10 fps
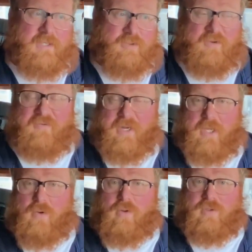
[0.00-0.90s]
try and find a
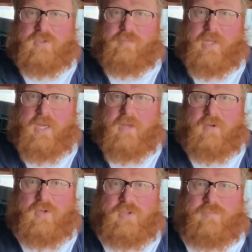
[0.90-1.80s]
local supplier
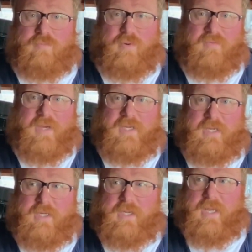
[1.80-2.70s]
who's
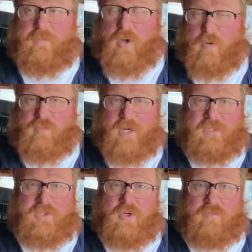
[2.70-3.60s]
providing hop
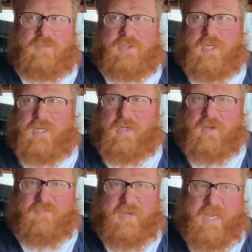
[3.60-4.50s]
rhizomes
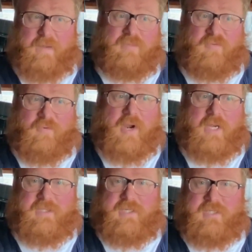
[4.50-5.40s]
of named
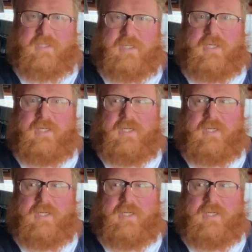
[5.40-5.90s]
varieties